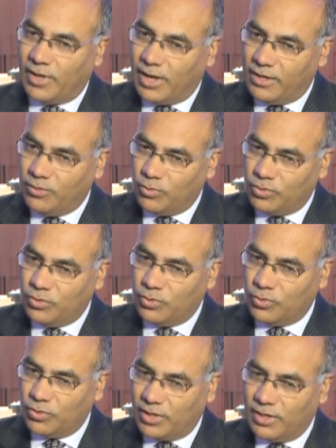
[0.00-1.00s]
and
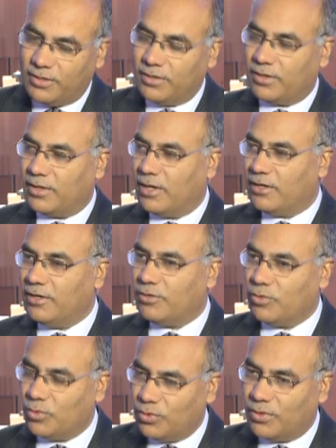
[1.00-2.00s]
you get
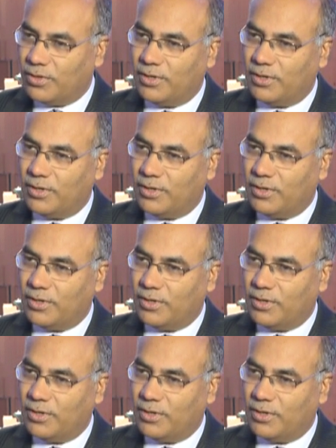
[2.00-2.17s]
into